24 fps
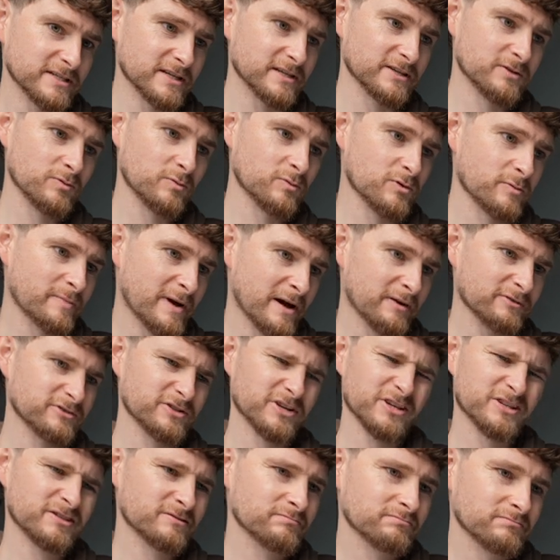It's all about
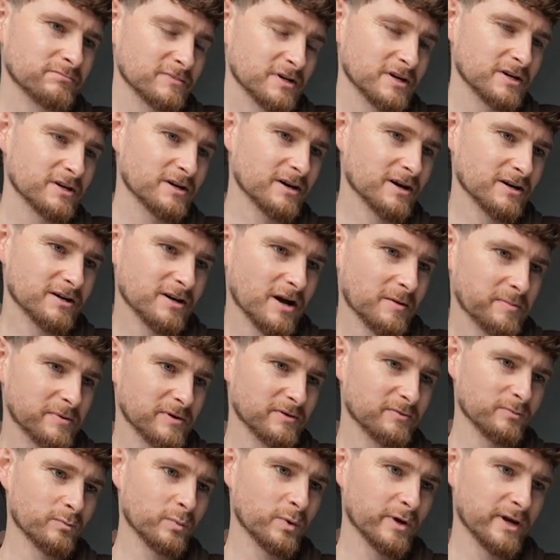just a couple
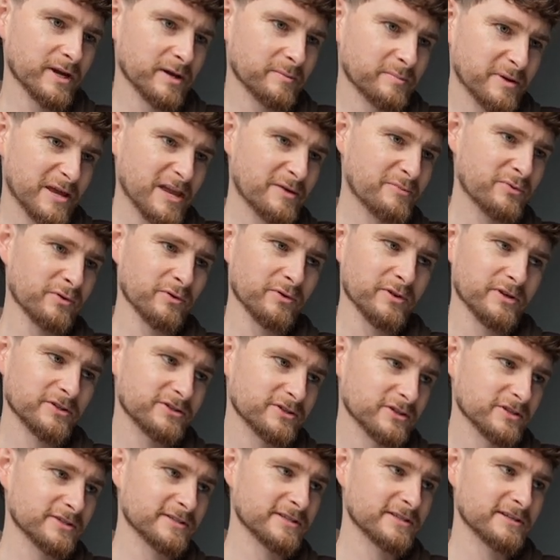of weird people that
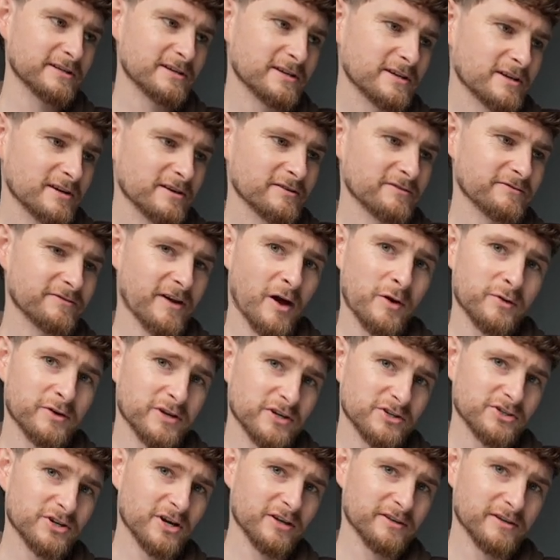just found
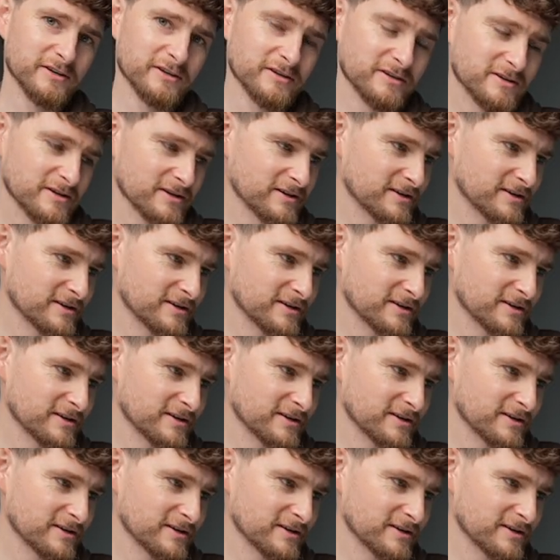each other.